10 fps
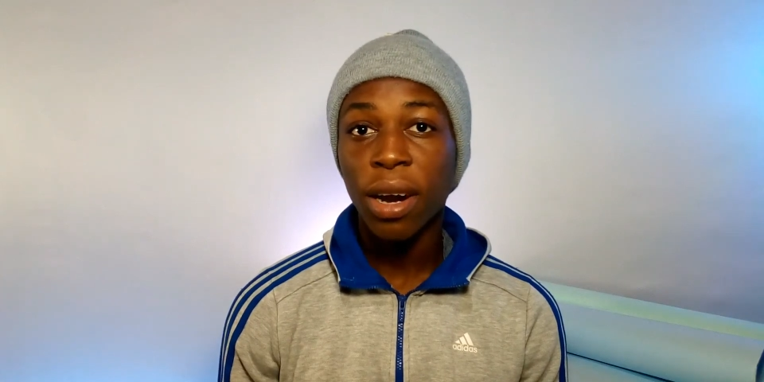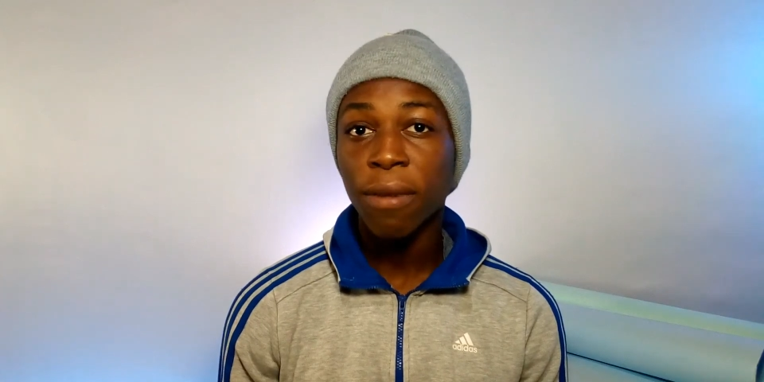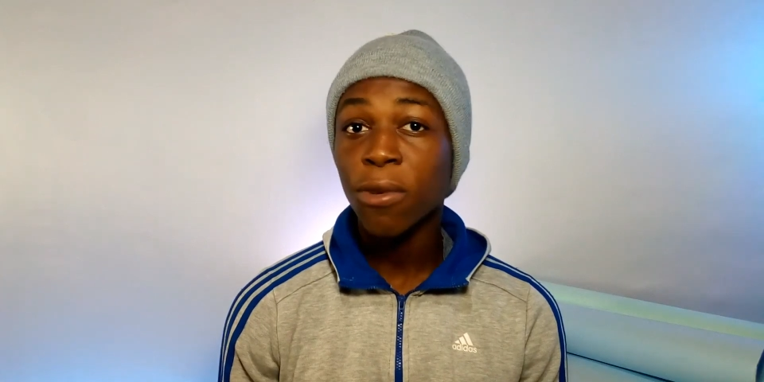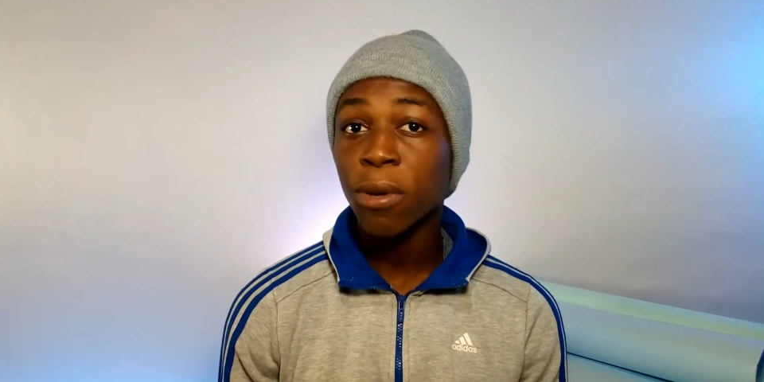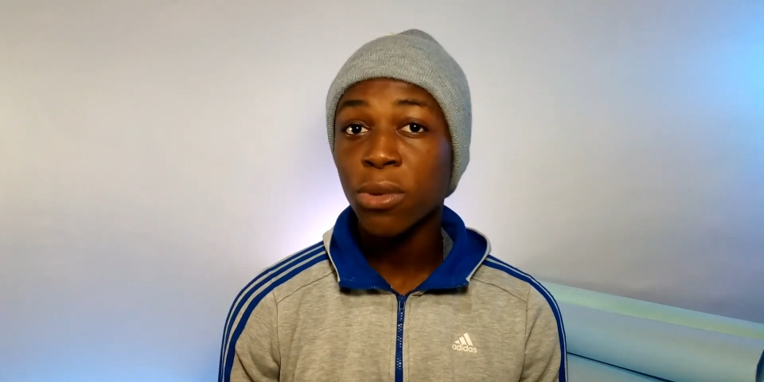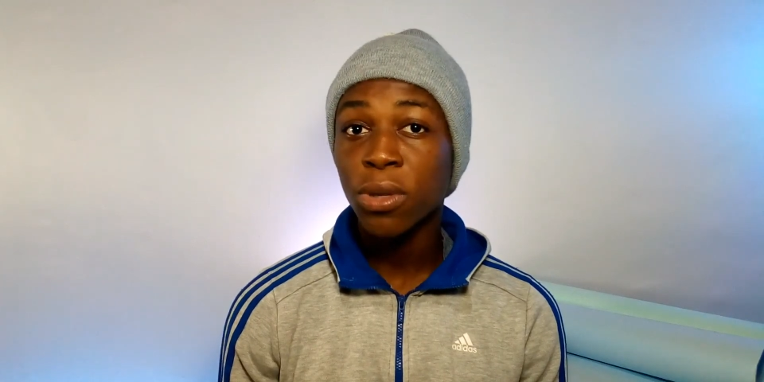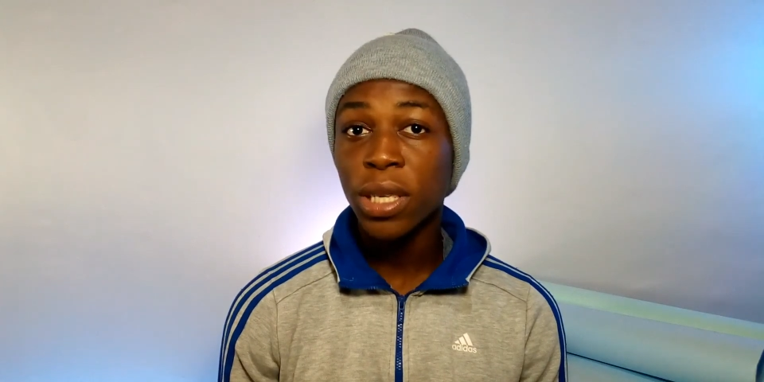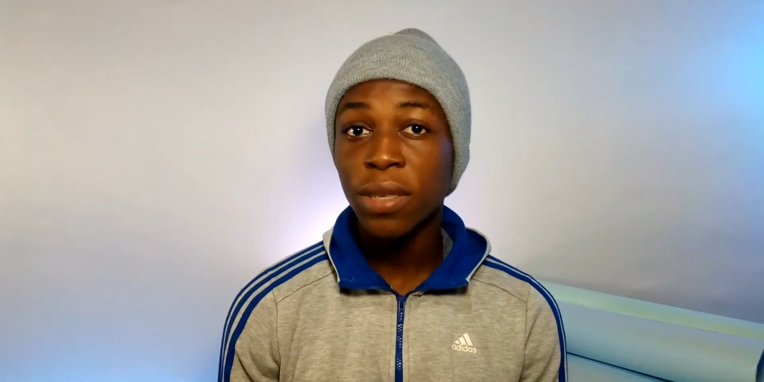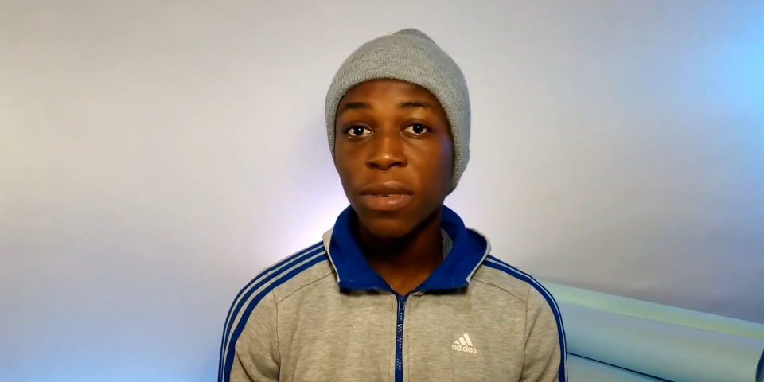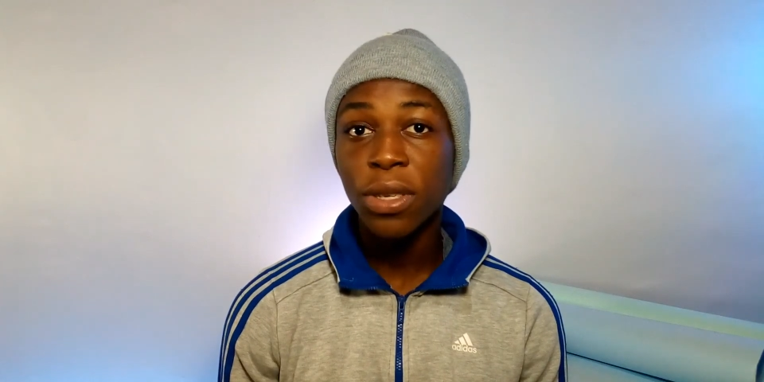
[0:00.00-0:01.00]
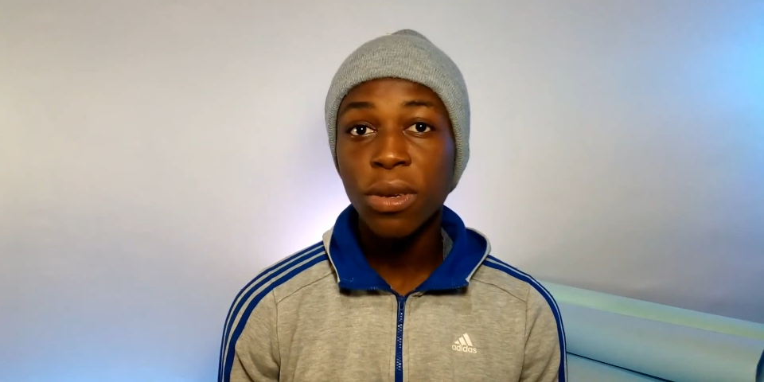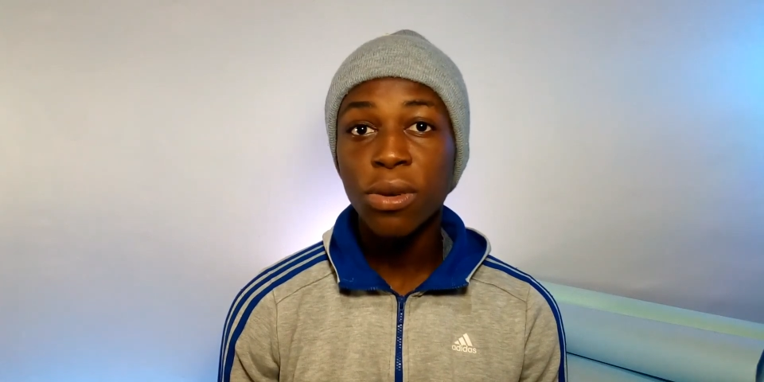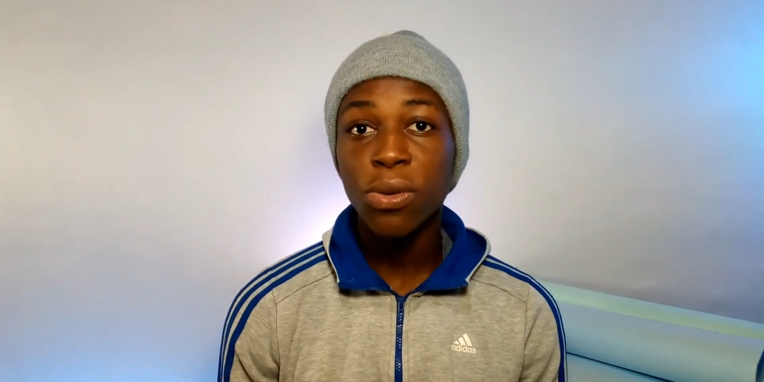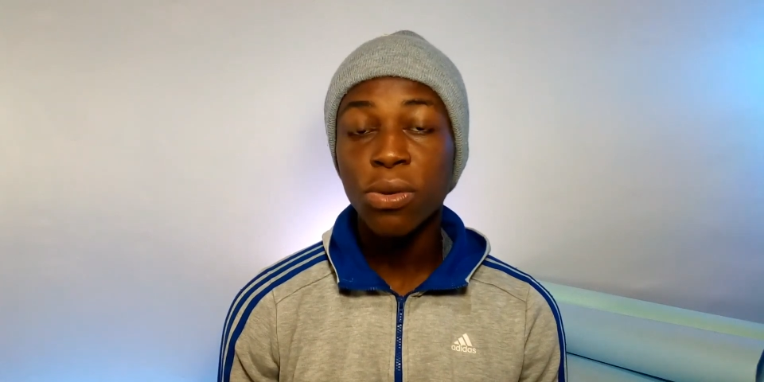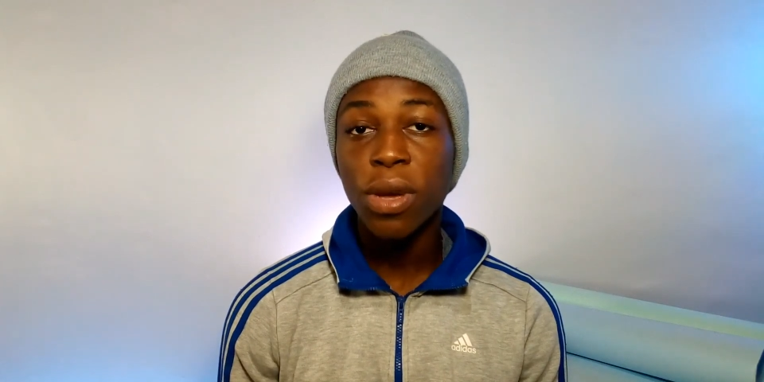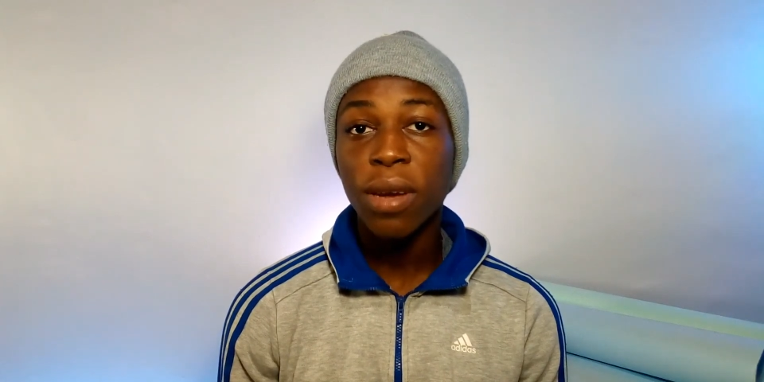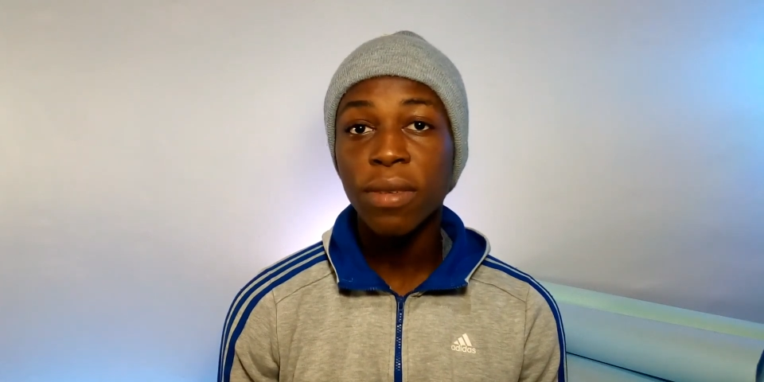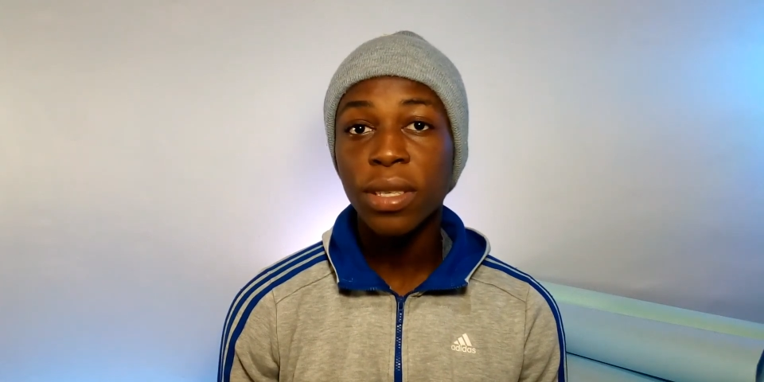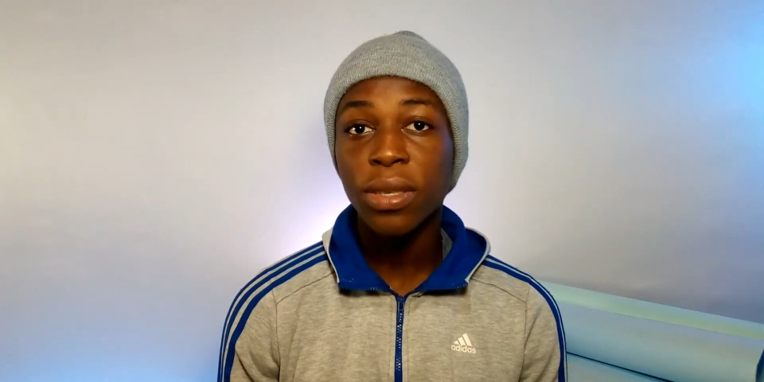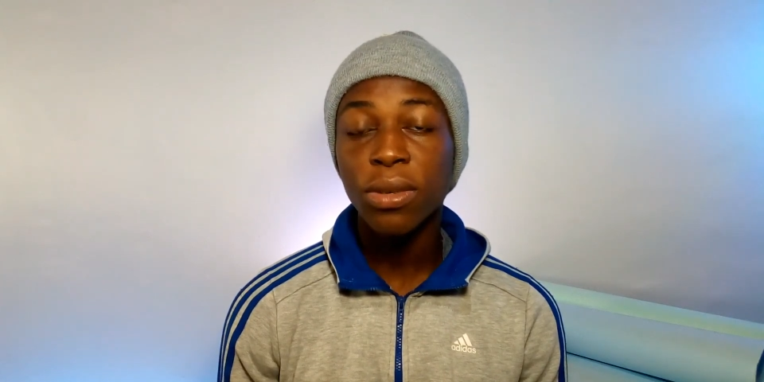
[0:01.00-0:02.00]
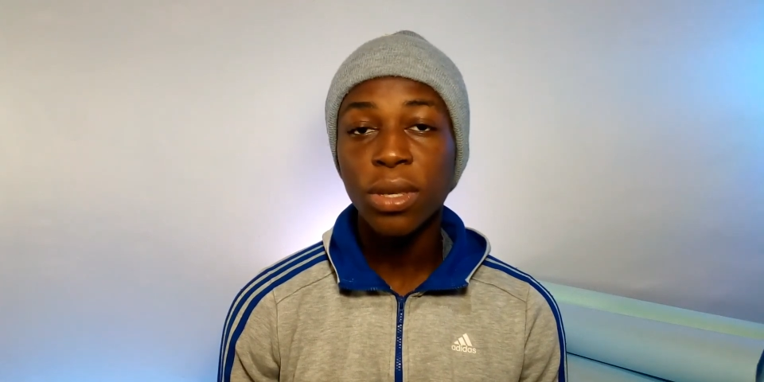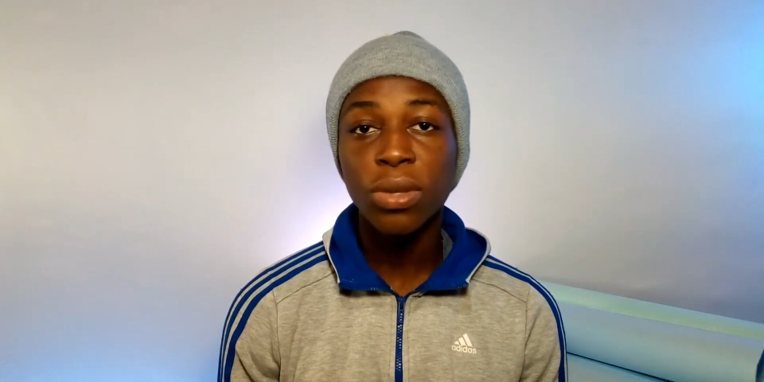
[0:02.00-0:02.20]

and from today's video you'll know everything you